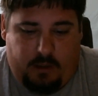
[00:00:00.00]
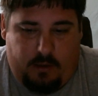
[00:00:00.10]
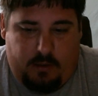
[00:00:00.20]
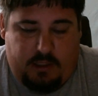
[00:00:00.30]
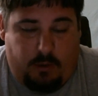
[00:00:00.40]

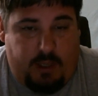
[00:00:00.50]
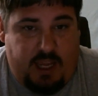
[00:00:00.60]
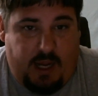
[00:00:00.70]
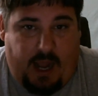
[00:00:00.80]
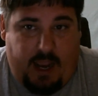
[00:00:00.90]
So
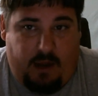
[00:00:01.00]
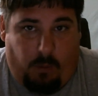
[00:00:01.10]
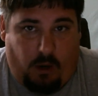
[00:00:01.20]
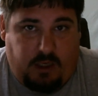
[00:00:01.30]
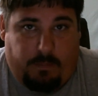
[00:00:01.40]
he and I had
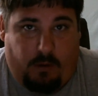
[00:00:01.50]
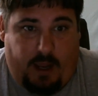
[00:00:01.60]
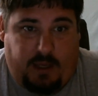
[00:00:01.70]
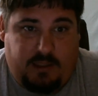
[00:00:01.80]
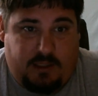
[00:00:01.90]
worked a
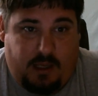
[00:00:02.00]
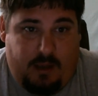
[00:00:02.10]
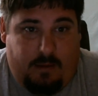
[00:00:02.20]
price